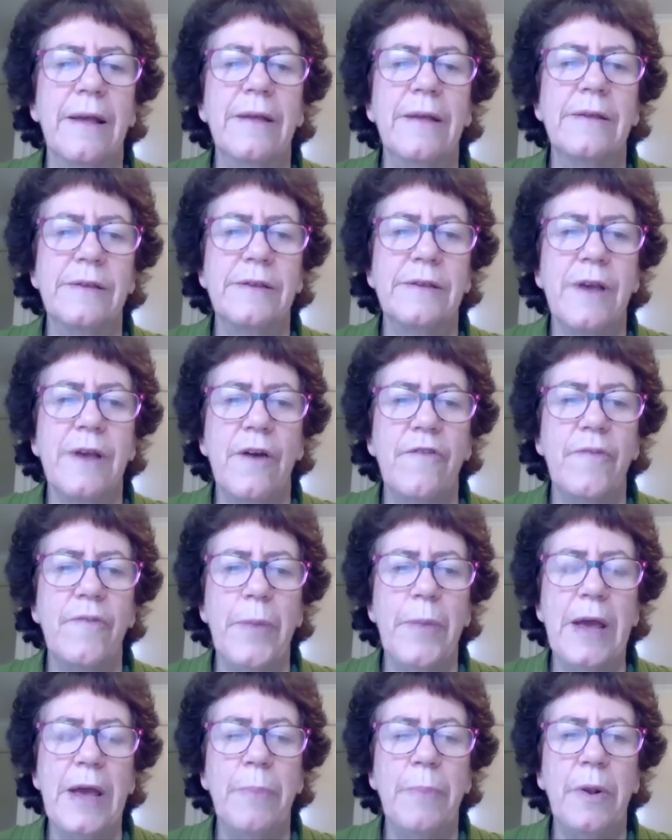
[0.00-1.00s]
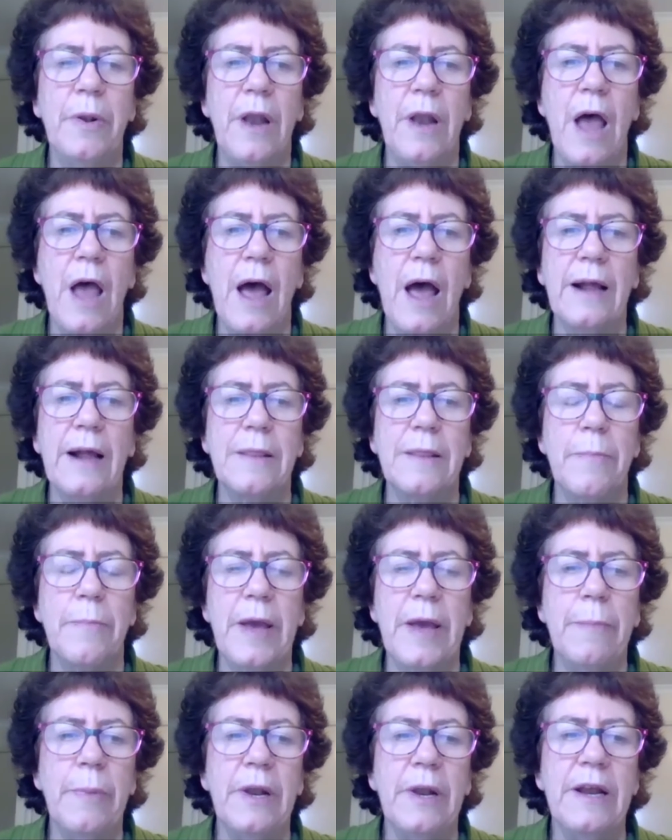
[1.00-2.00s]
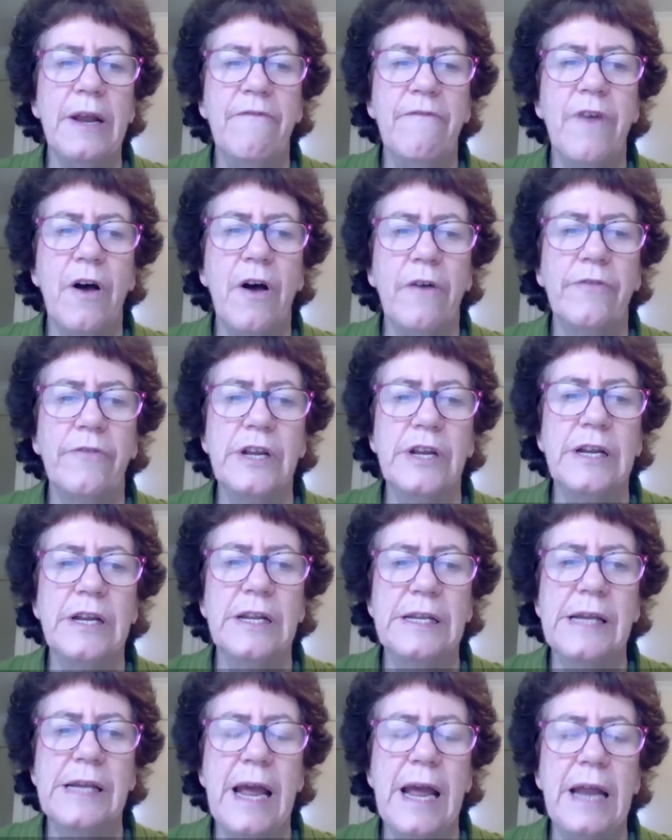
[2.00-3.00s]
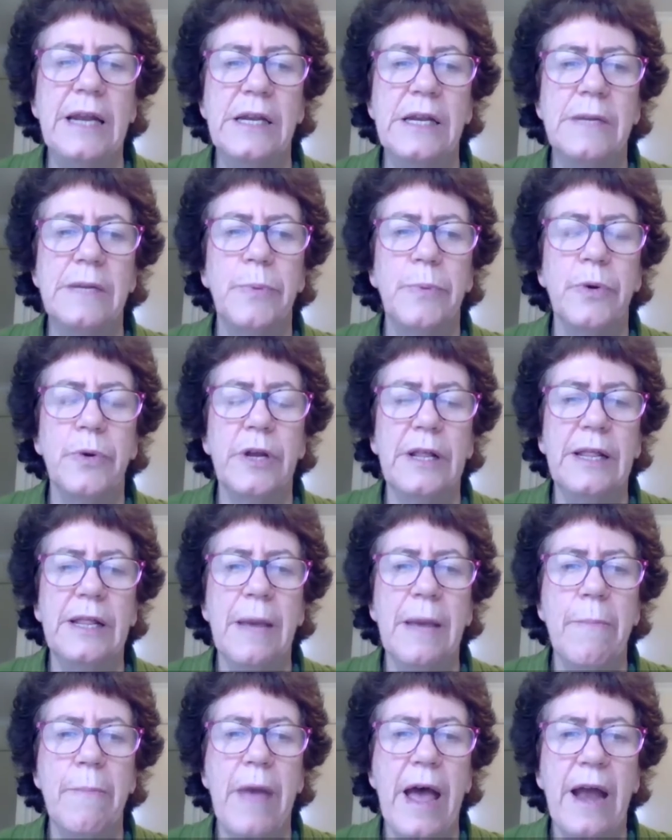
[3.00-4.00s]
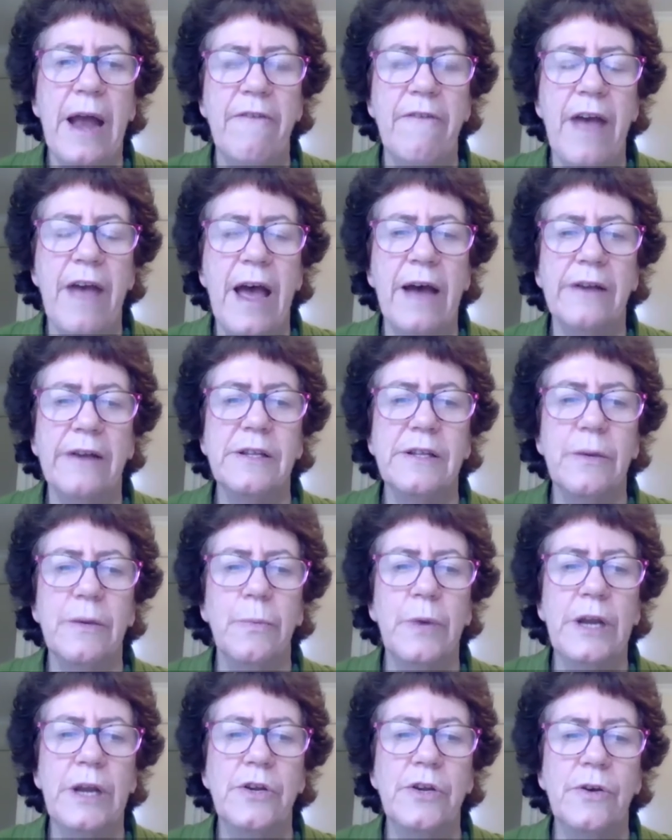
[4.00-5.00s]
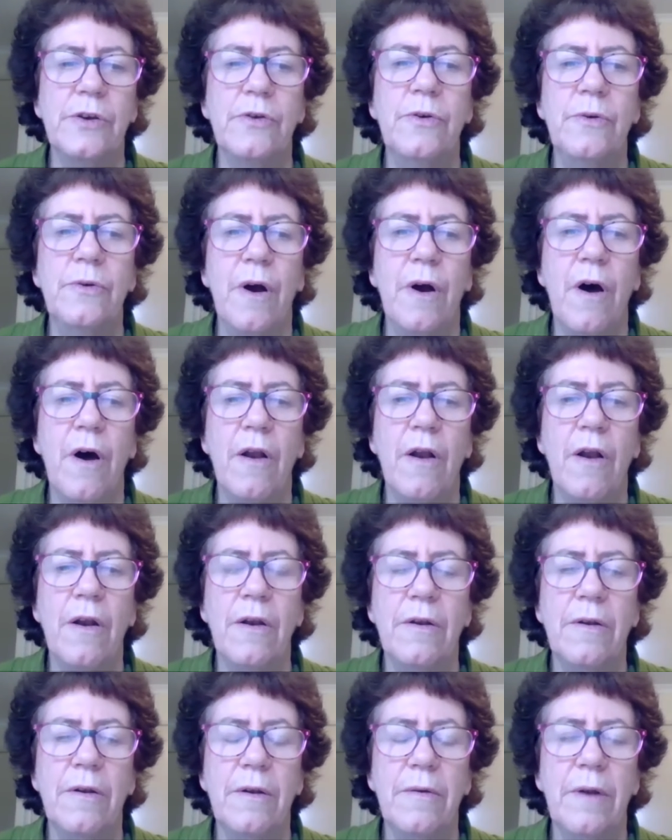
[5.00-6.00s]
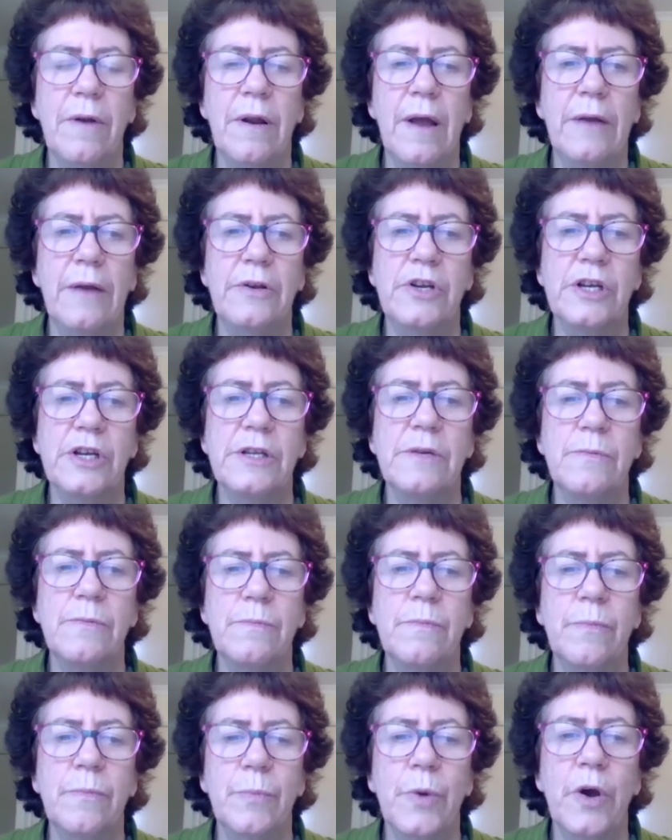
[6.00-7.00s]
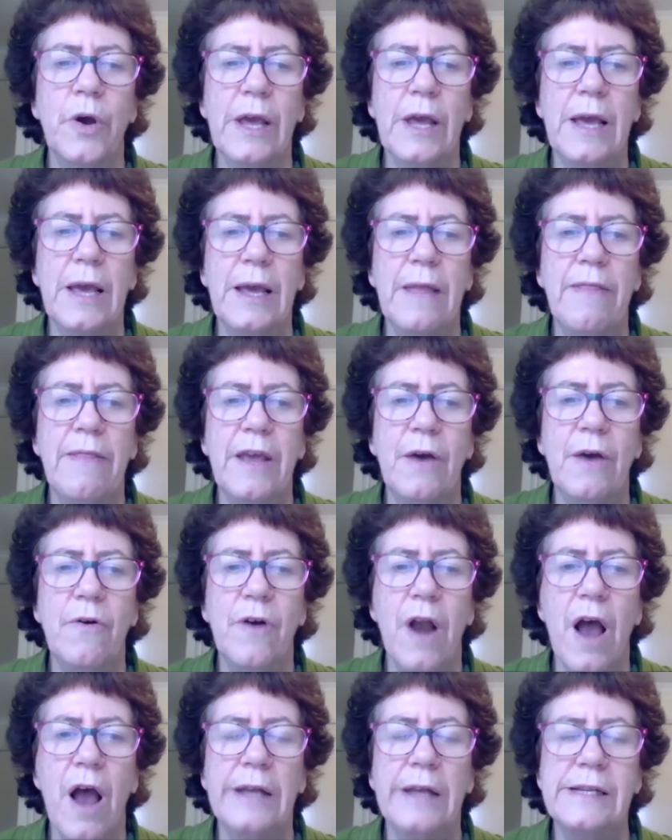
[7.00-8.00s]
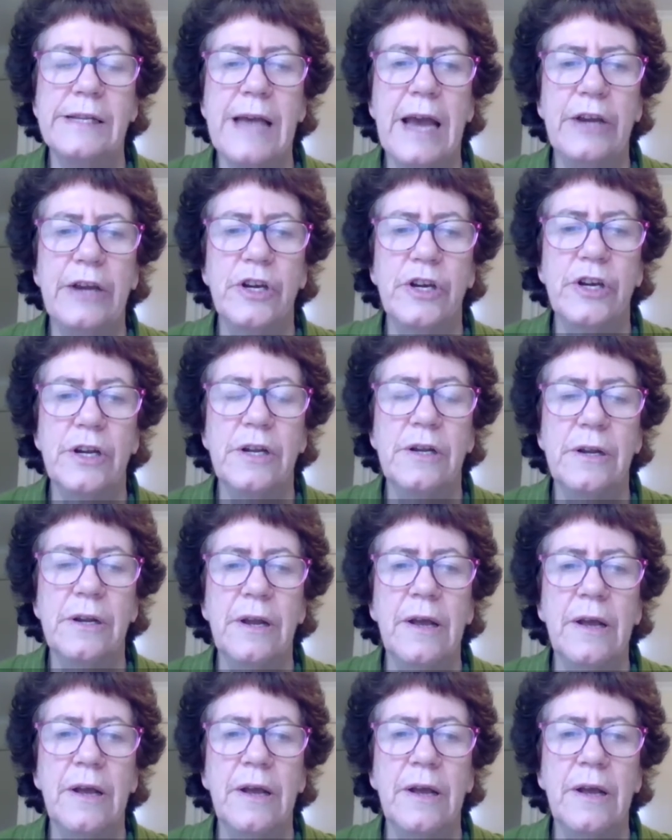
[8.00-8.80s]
So for people like the people involved in Zen, to put in the amount of hours that we do on just working in the organisation,